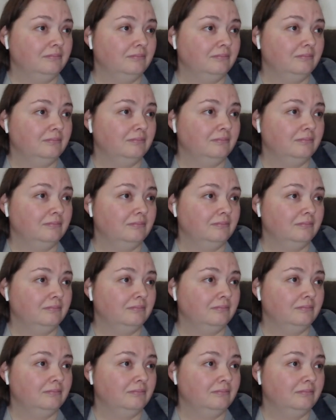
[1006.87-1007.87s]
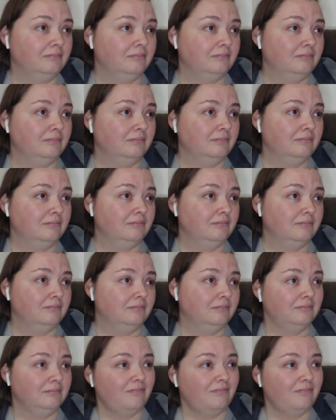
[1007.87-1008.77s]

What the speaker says: (silence)